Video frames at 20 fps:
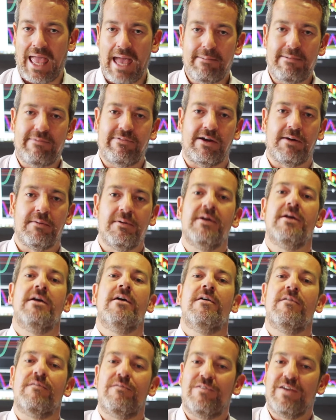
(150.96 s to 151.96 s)
However,
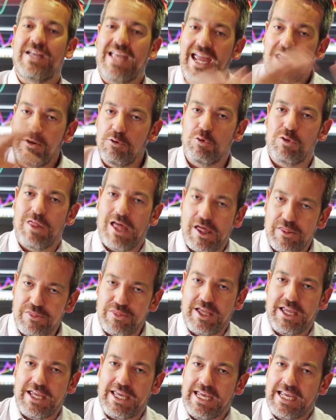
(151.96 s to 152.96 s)
forget all that
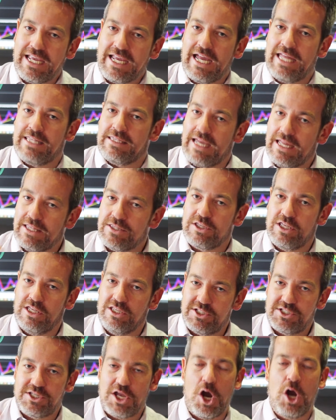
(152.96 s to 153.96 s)
thinking
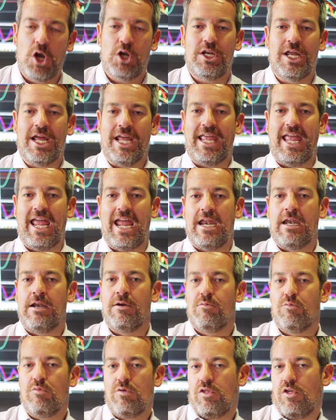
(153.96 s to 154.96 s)
and start
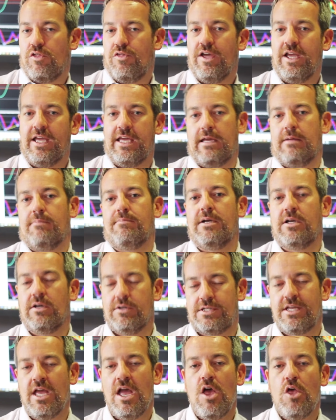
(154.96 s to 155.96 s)
again with the thinking,
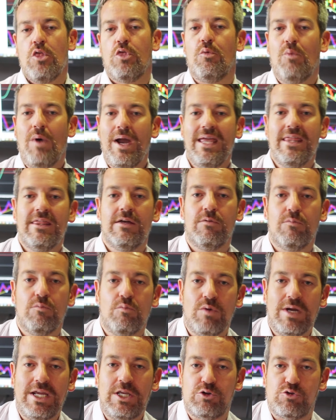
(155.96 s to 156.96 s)
because the way that
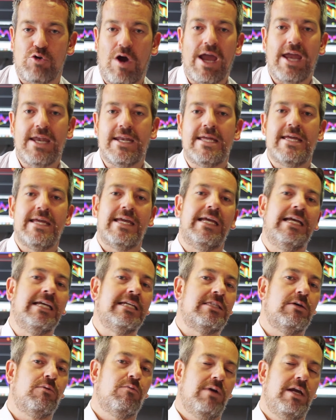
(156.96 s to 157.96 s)
we trade
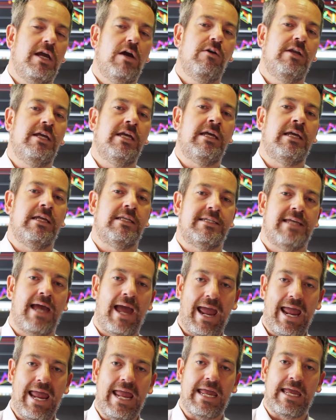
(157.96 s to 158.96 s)
is that we only
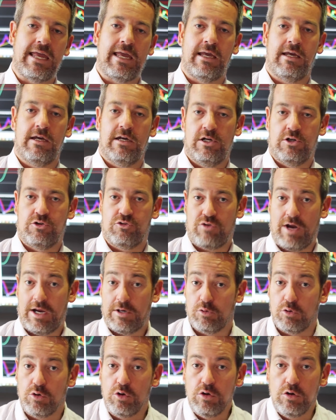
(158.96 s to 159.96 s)
take a
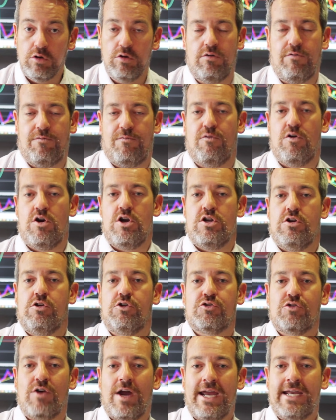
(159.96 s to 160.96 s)
trade or look for a new
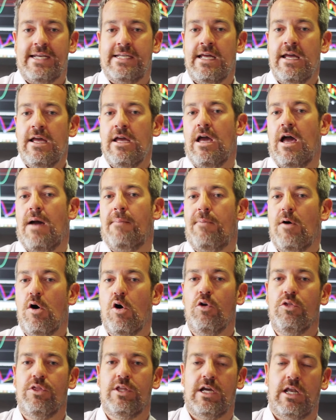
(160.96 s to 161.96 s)
trade
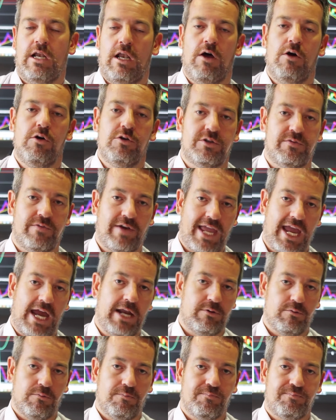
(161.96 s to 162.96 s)
upon the close of a
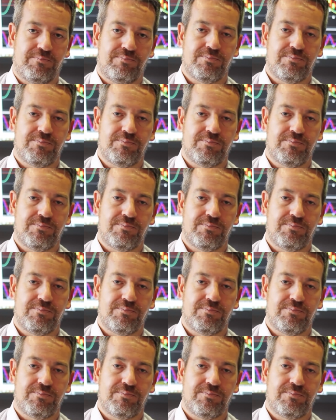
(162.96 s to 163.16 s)
candle.